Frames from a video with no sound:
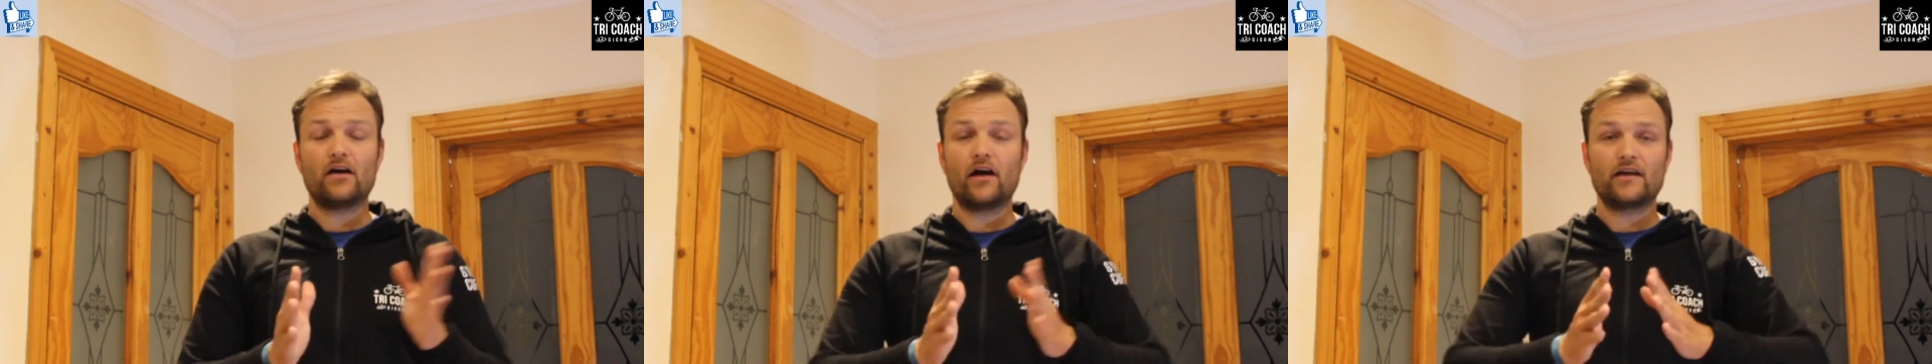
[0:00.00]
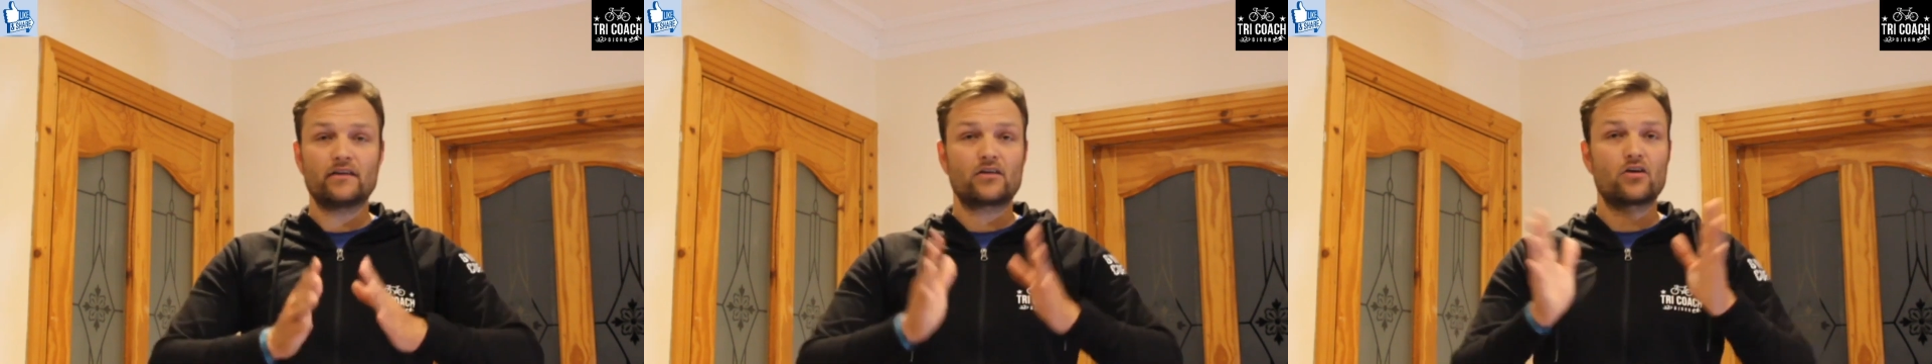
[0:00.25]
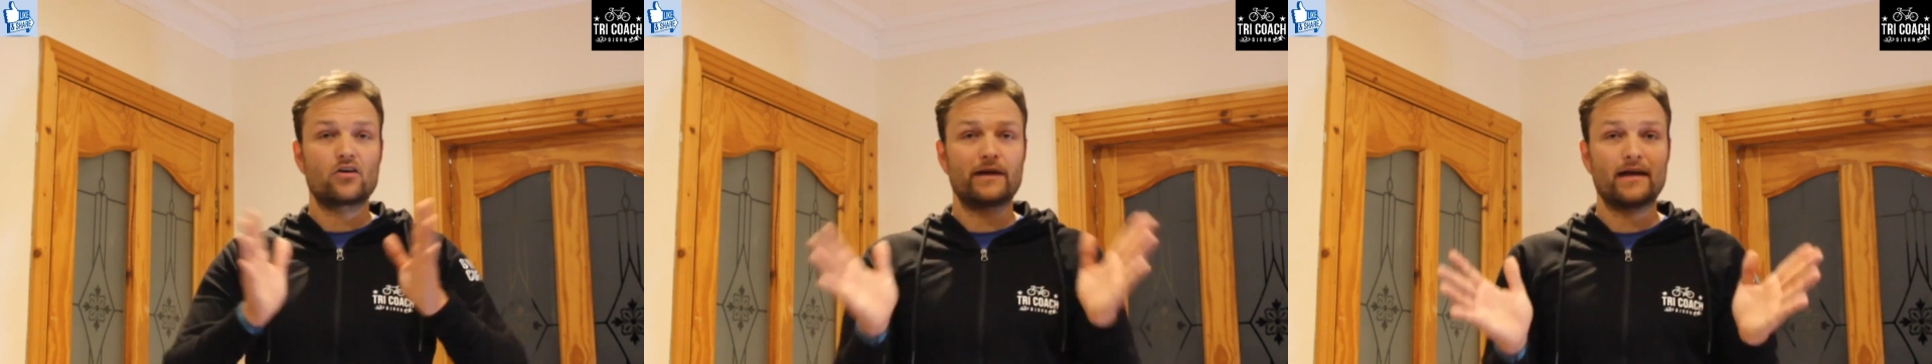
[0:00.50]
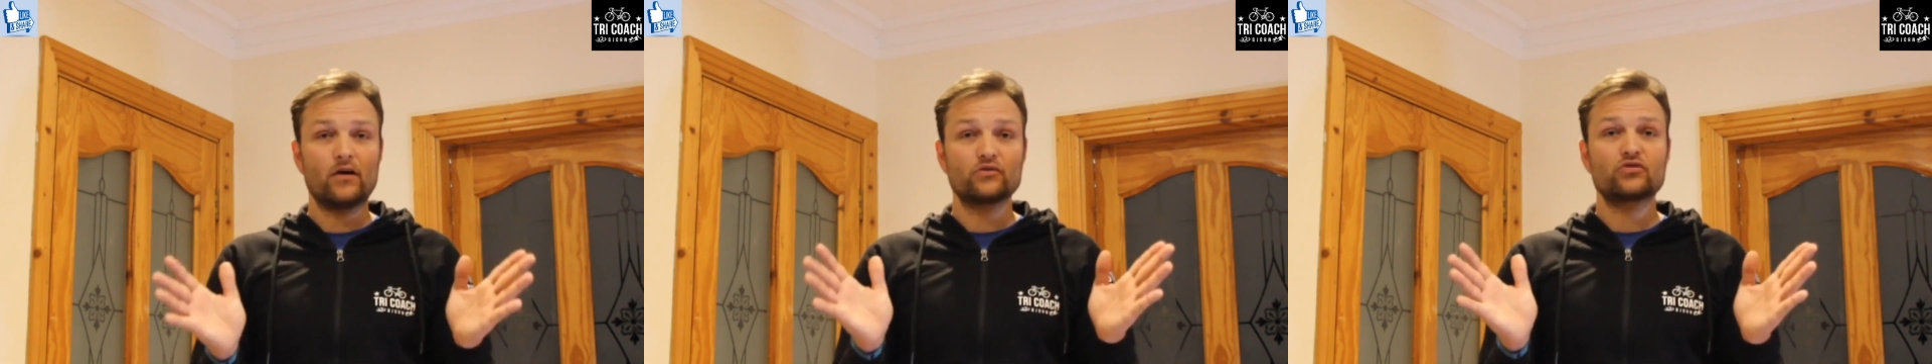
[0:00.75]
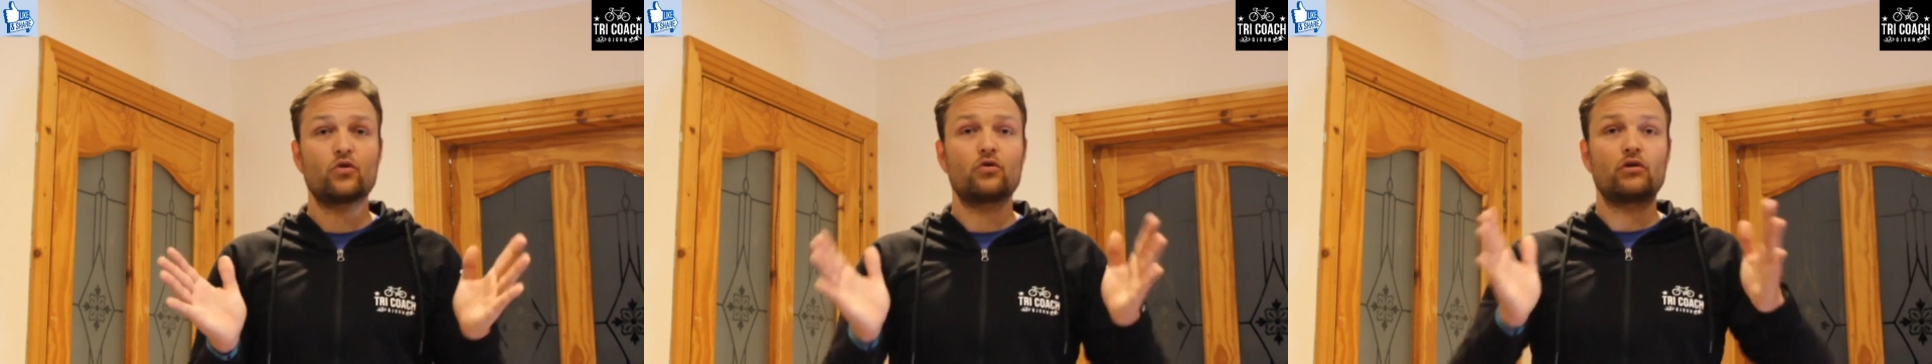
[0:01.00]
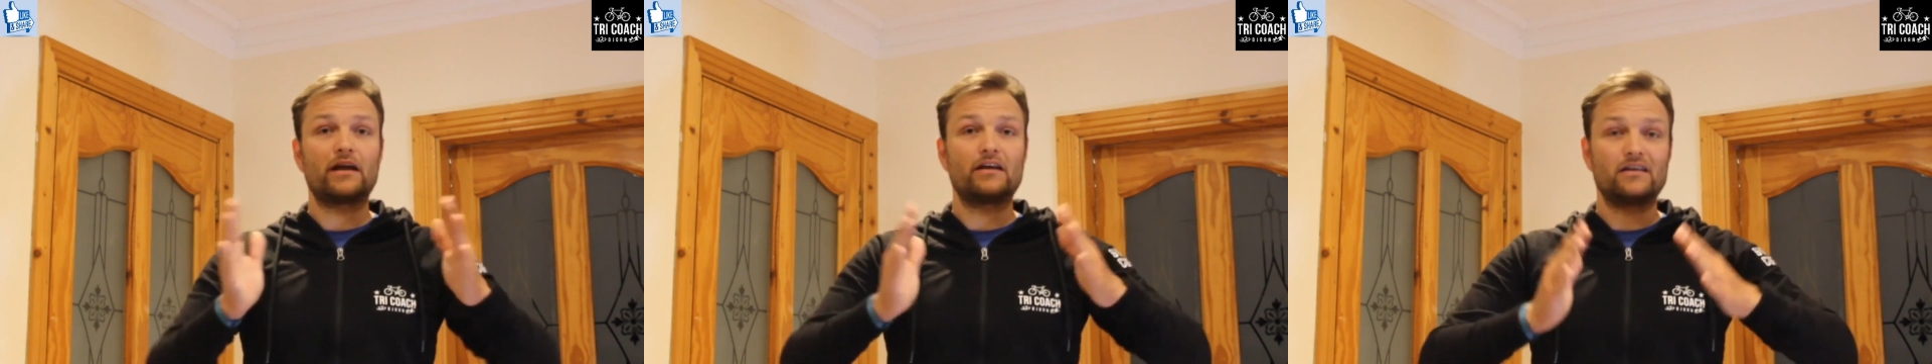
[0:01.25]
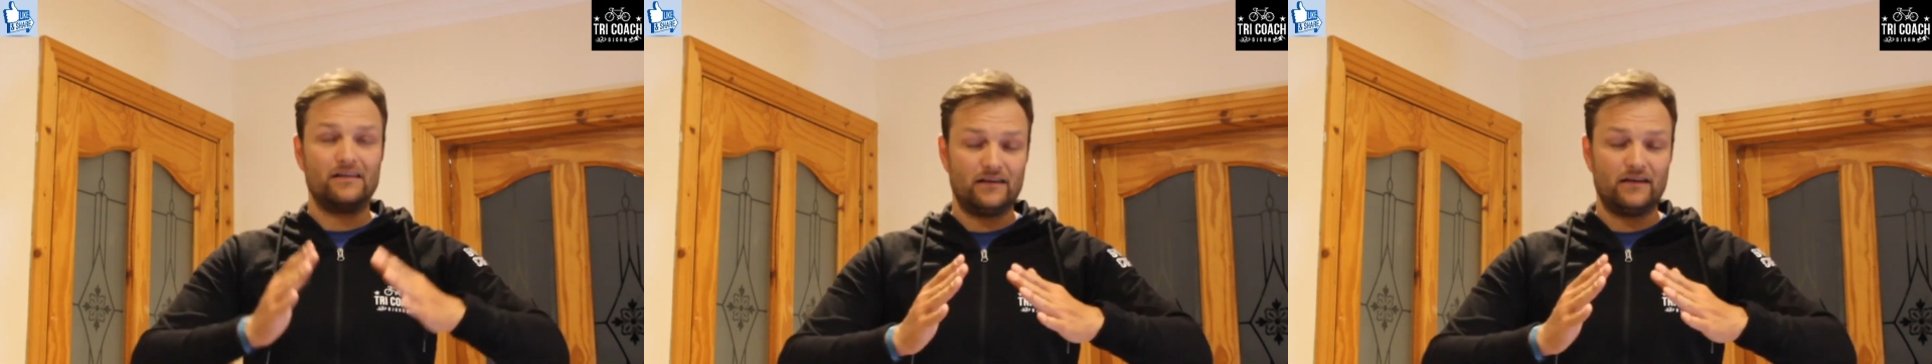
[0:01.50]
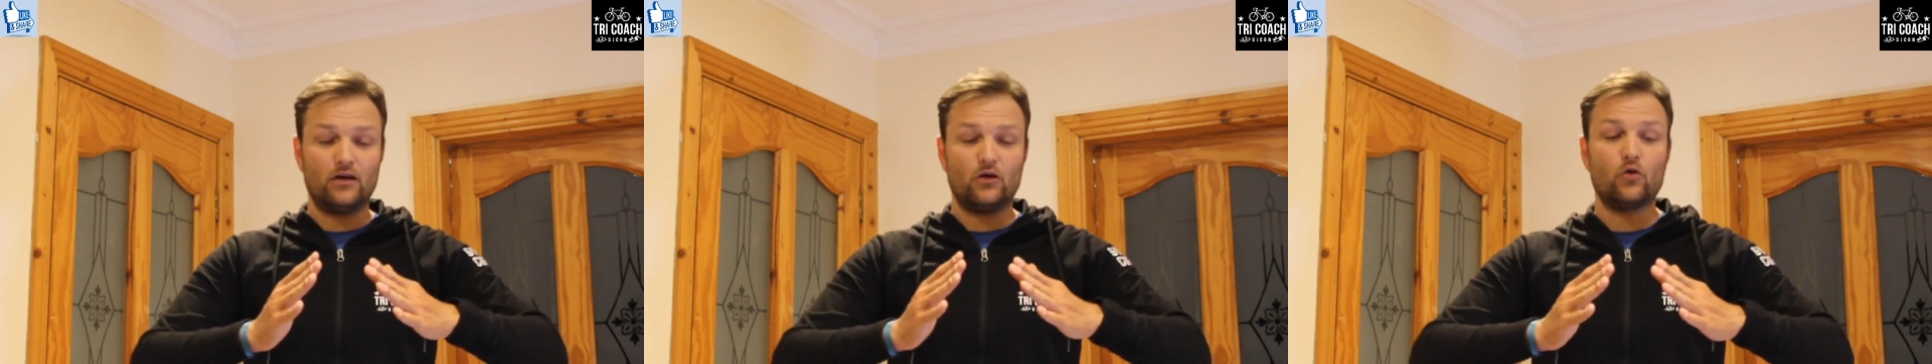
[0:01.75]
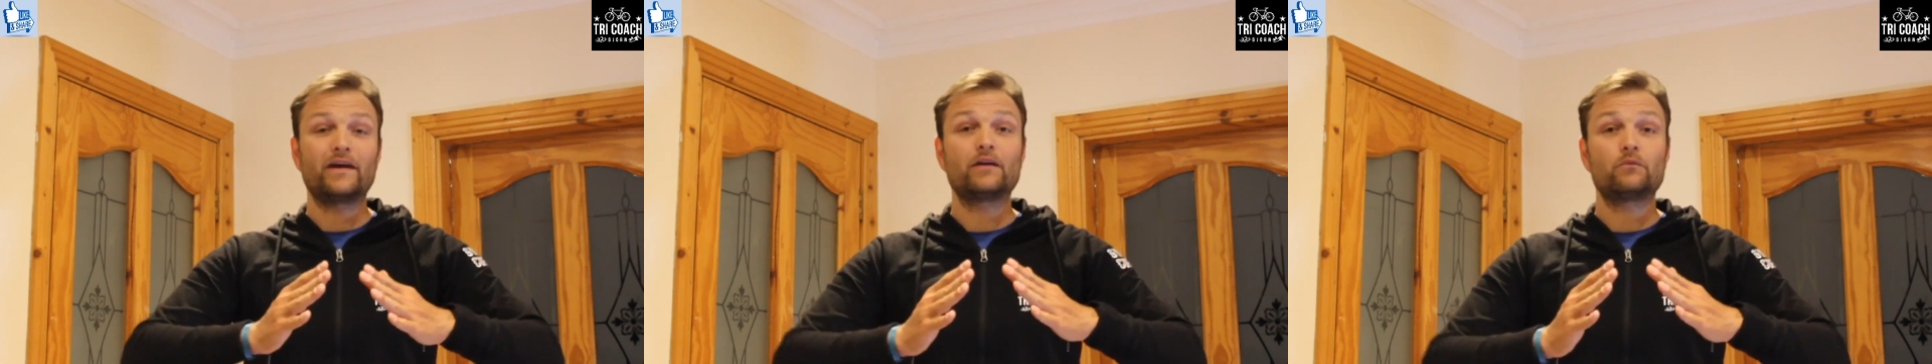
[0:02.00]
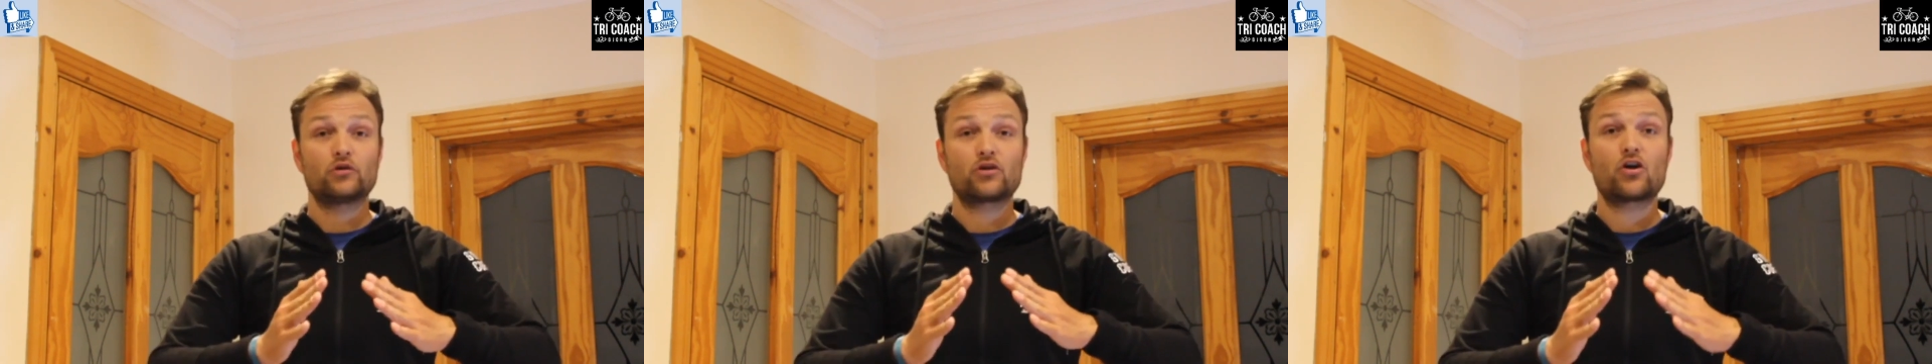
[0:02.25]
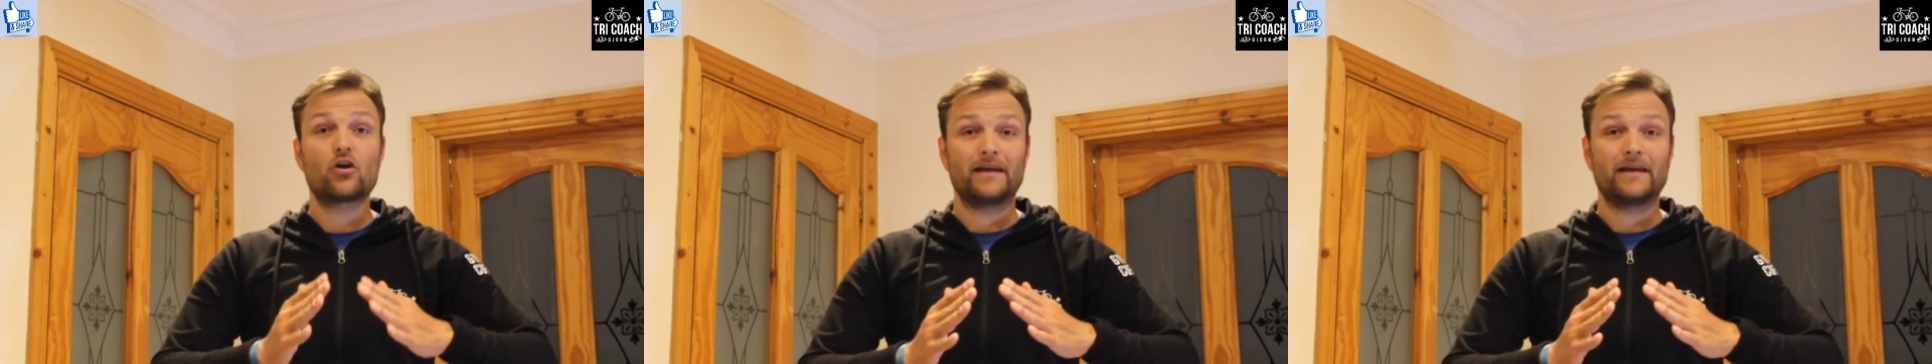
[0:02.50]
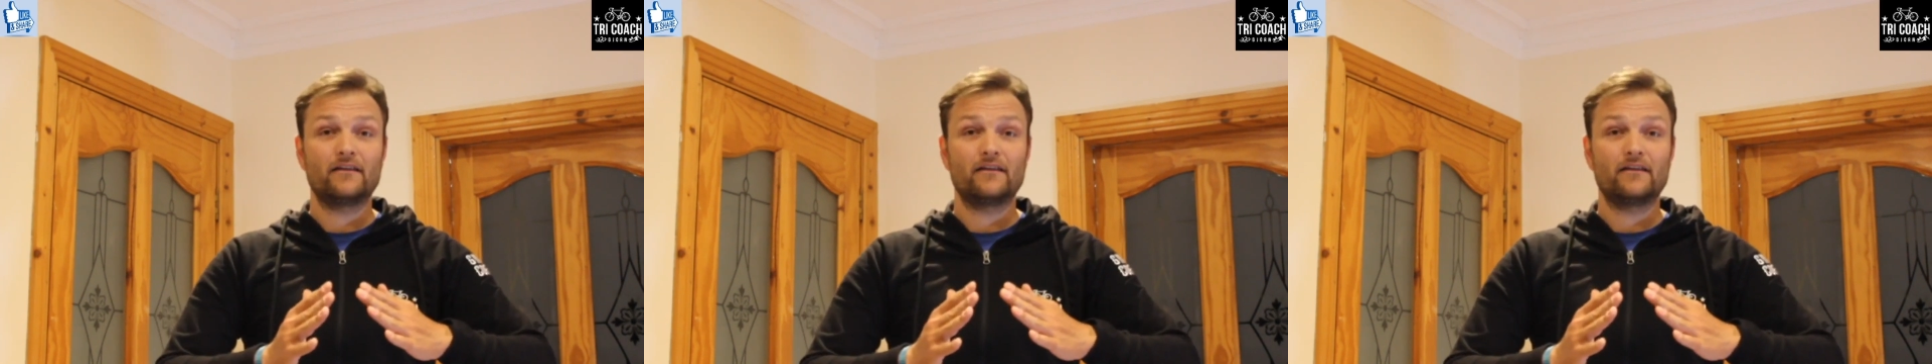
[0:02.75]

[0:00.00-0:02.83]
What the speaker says: either going out or it will come in.